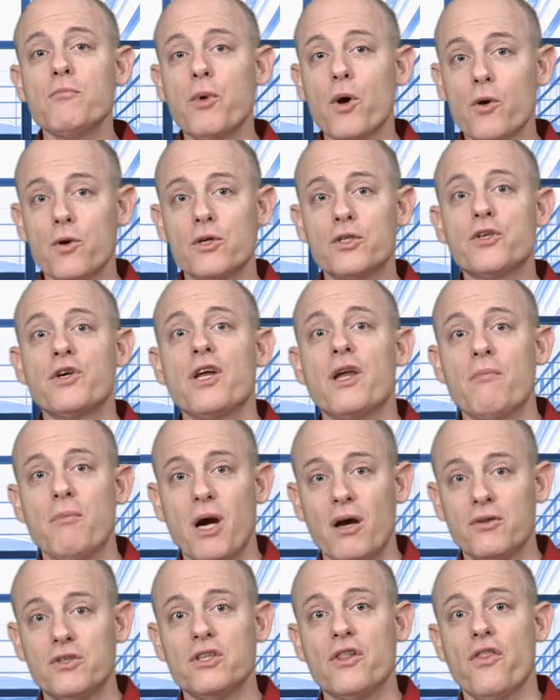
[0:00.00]
poetry
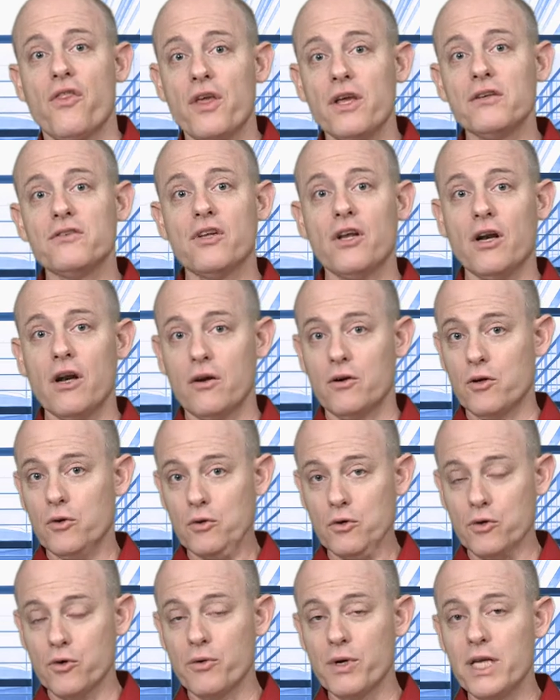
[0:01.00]
about things that are
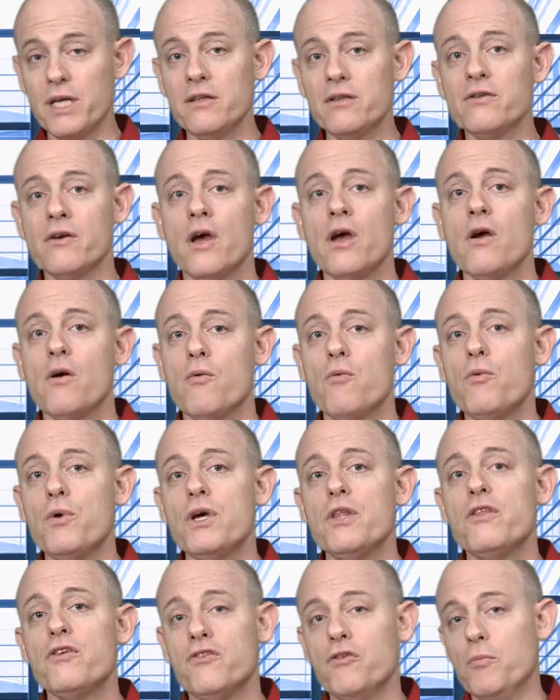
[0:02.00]
concrete
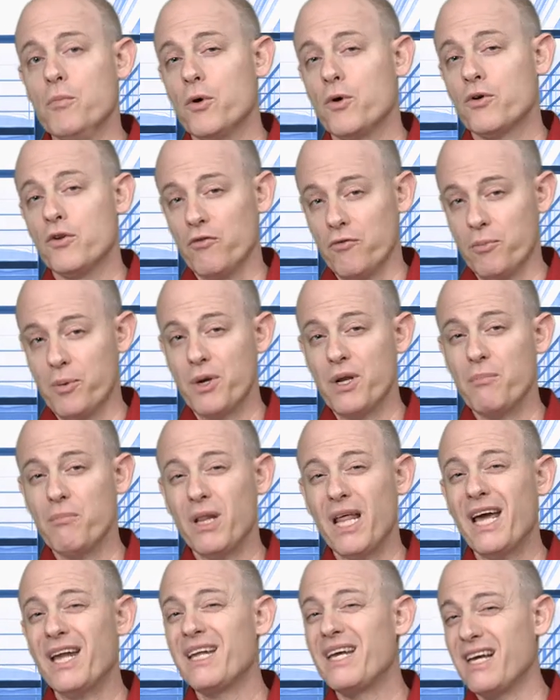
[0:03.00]
with the support of
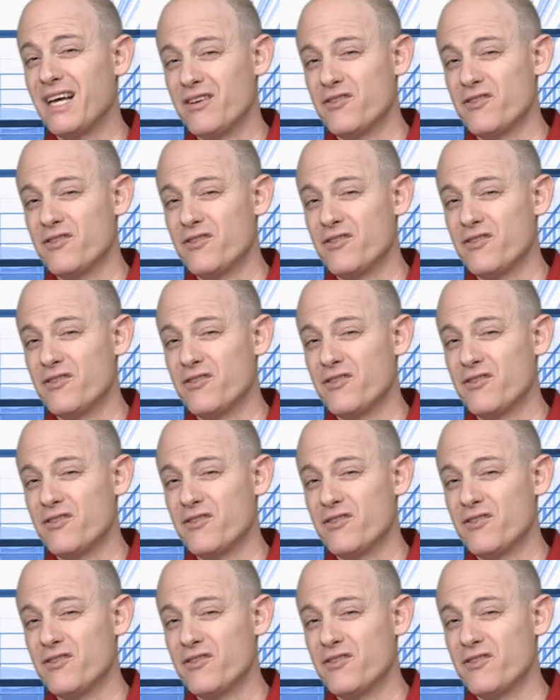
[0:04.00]
pre-planning,